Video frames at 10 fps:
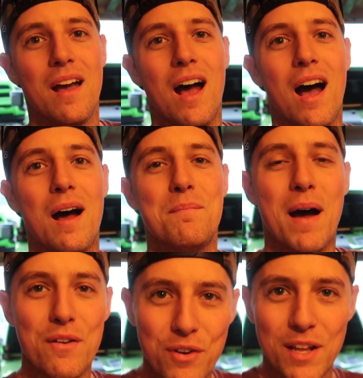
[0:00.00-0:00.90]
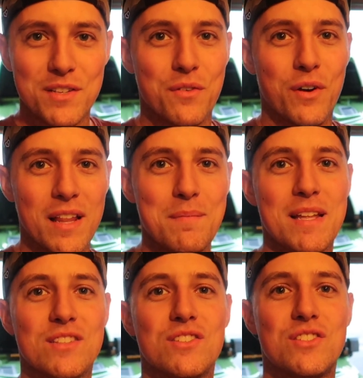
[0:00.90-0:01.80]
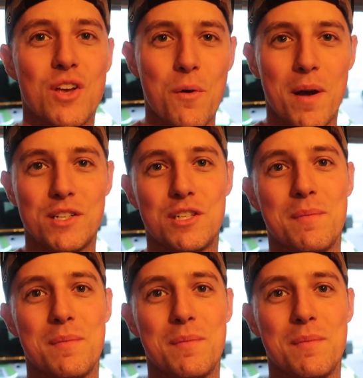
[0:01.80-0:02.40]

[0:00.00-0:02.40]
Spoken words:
my videos. It really means so much to